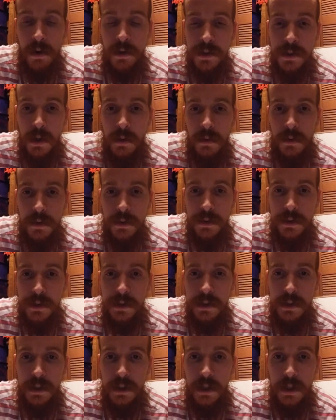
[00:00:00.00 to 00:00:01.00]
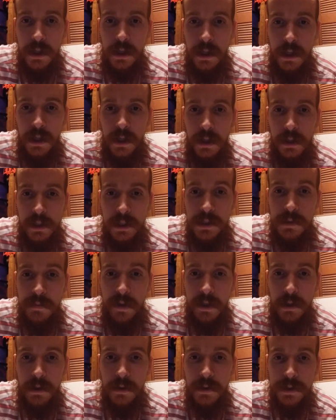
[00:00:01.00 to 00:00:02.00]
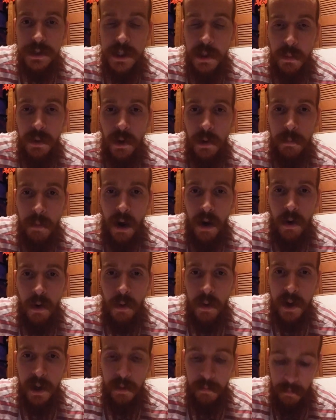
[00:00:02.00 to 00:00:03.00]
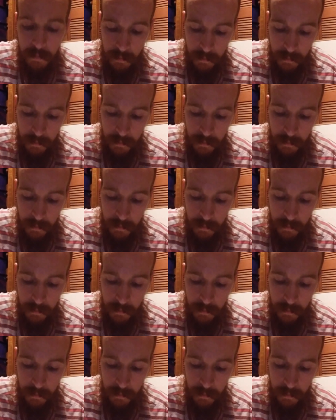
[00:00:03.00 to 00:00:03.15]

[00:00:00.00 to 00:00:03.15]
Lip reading: souls. These vehicles that we are borrowing.